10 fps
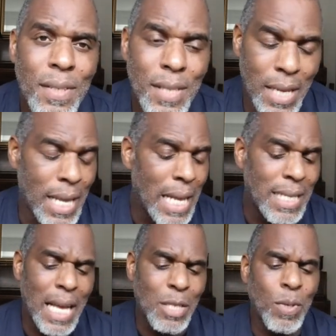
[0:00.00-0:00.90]

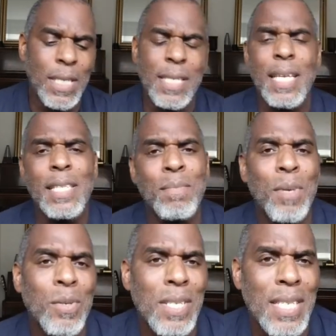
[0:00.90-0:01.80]
That's what he said to
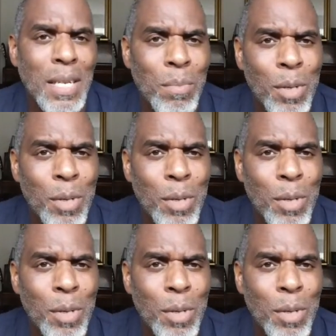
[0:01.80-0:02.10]
Moses at the